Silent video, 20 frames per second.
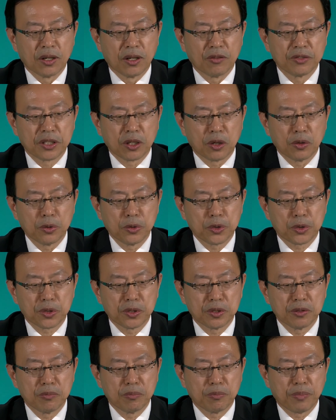of
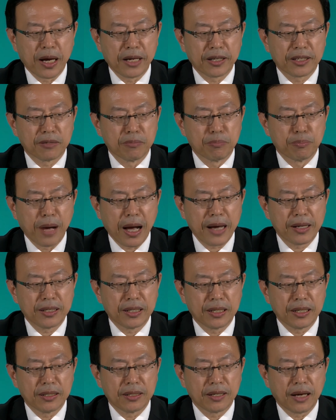solution by
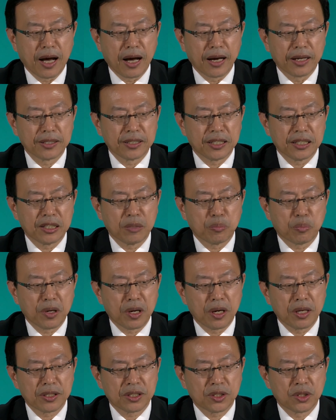combining REDD
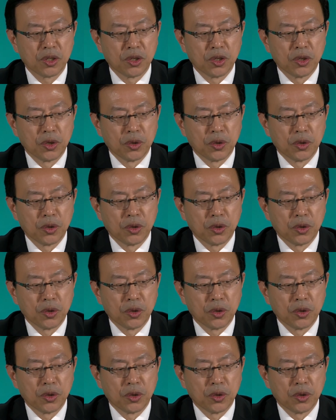Plus